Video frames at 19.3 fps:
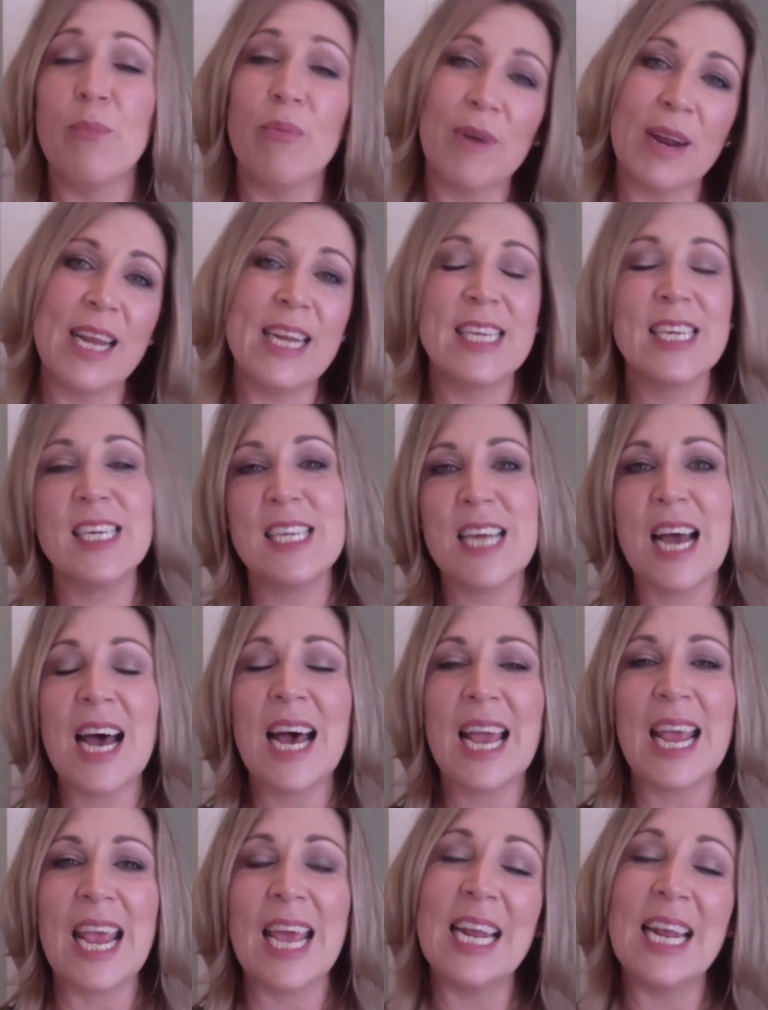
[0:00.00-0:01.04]

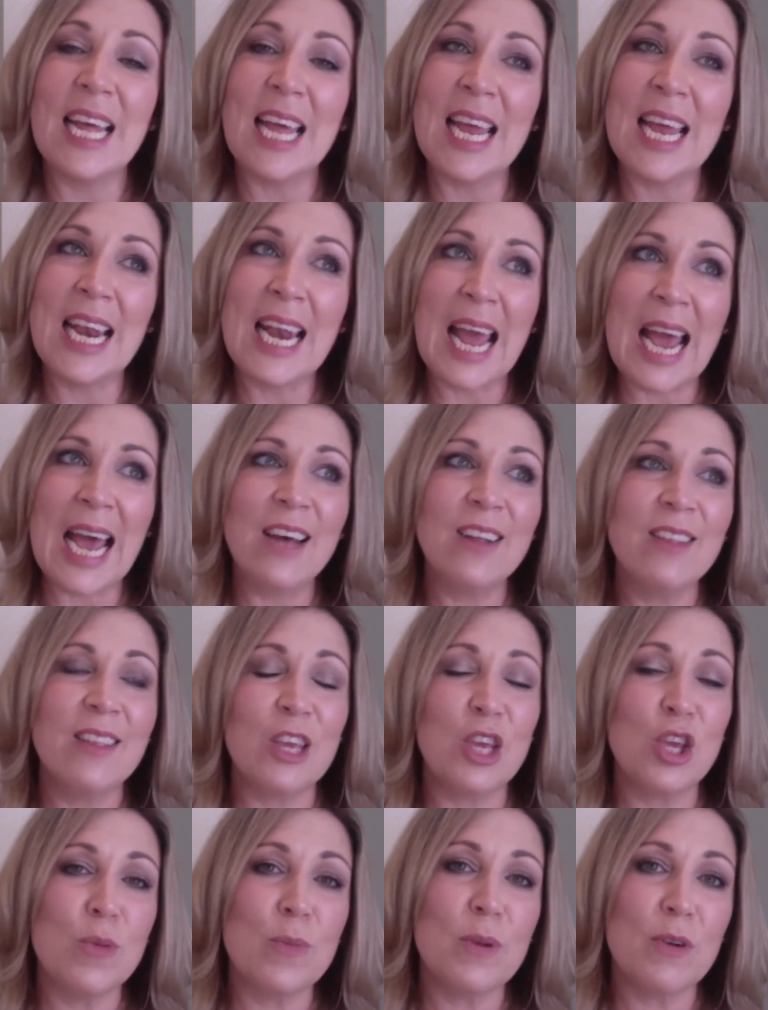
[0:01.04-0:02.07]
And it allowed the
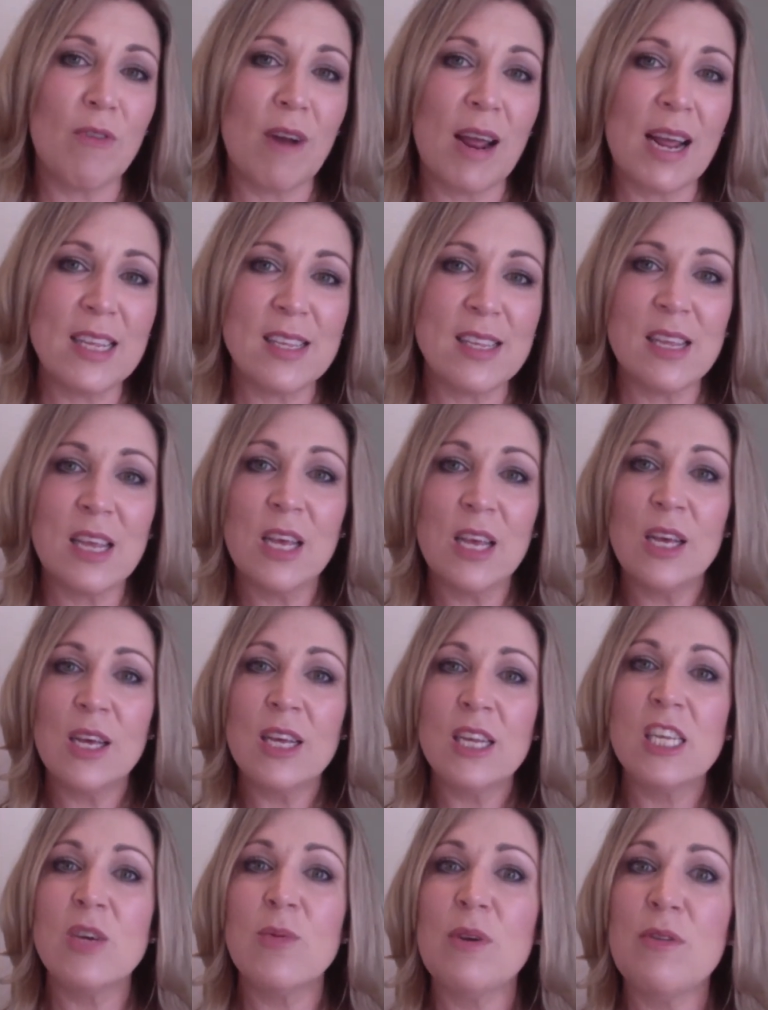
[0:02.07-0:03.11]
human race
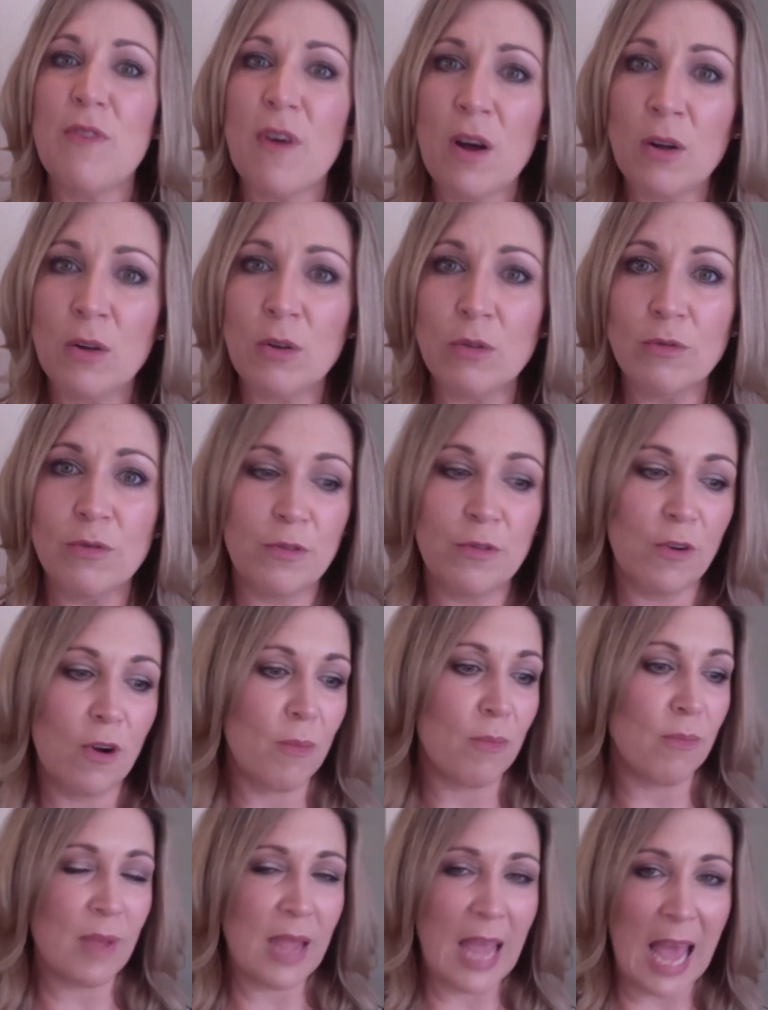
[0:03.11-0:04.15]
to evolve
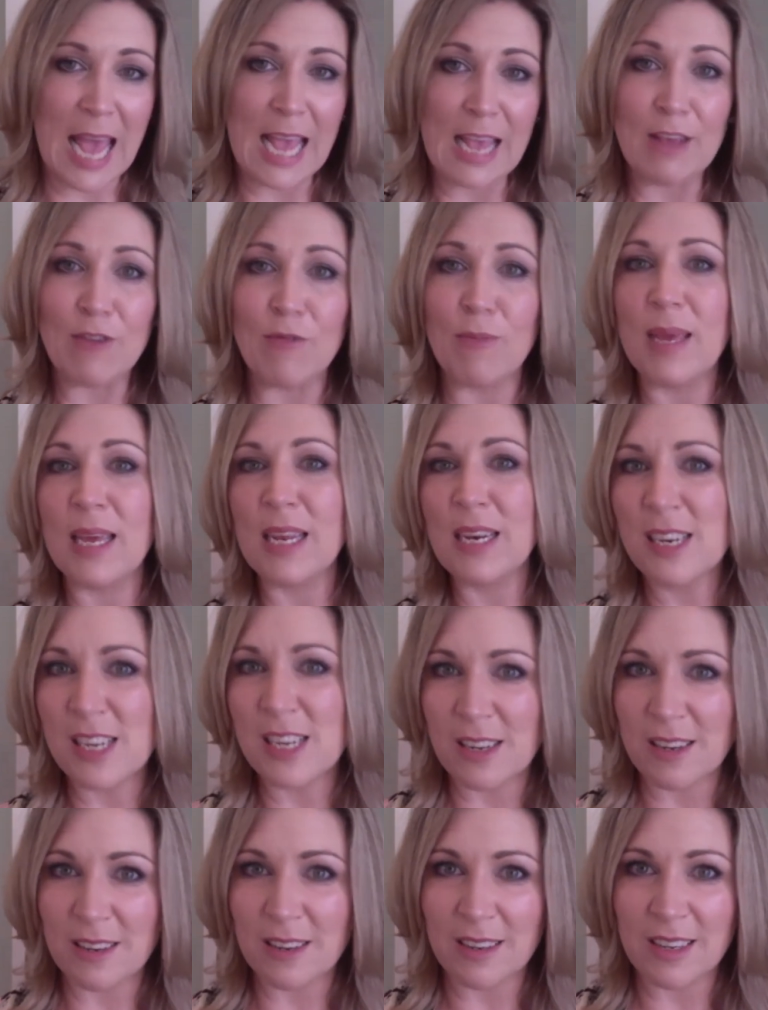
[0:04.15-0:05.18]
from cavemen
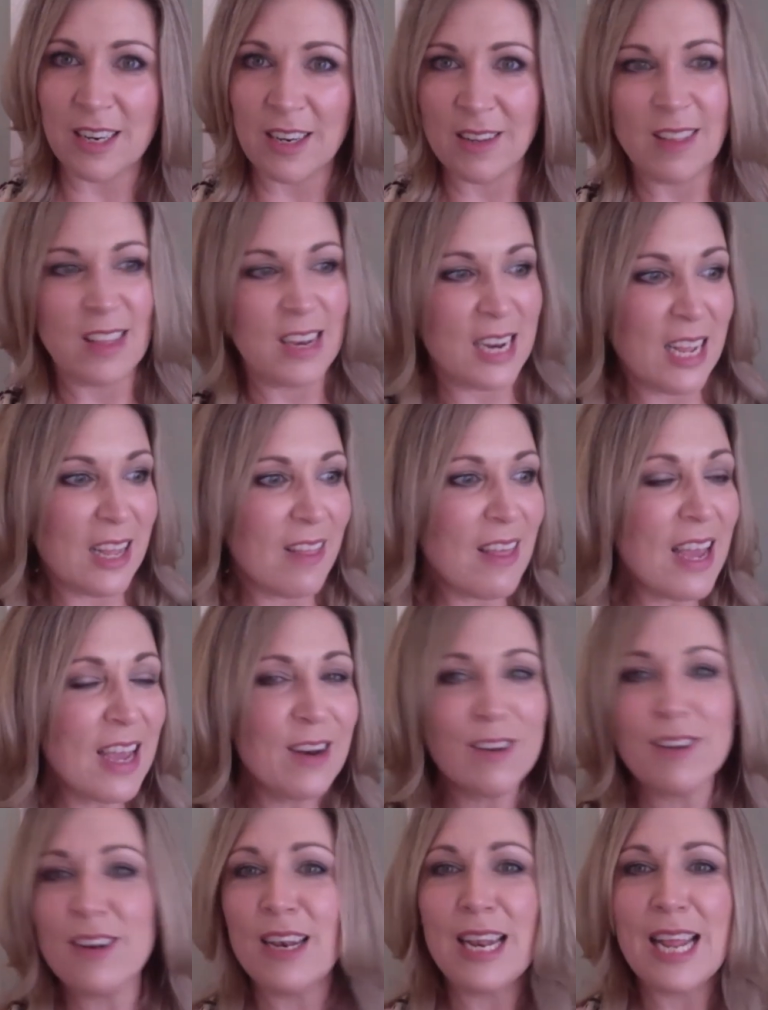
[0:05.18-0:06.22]
to, you know, the
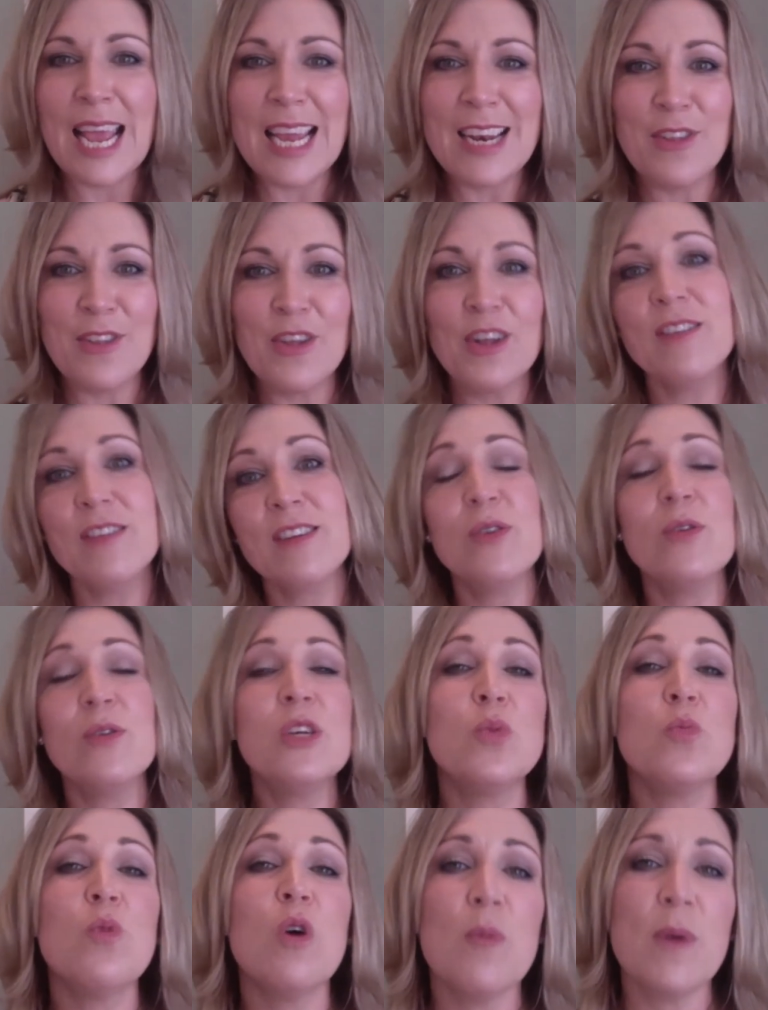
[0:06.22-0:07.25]
Neanderthals
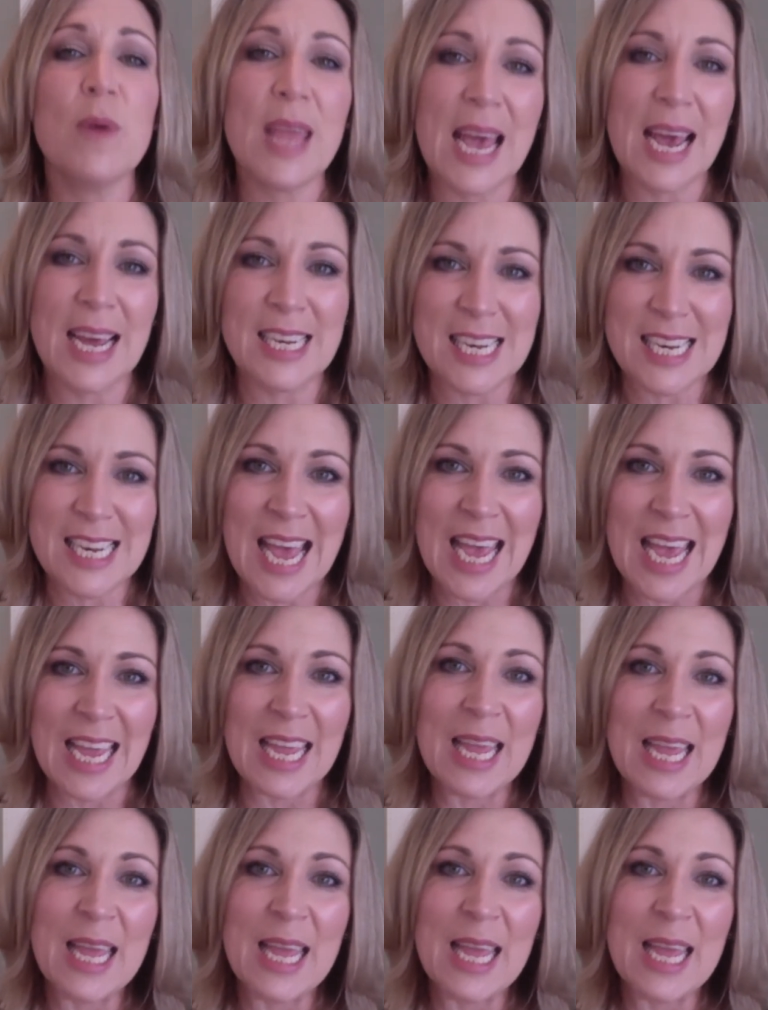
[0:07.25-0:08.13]
to what we are today.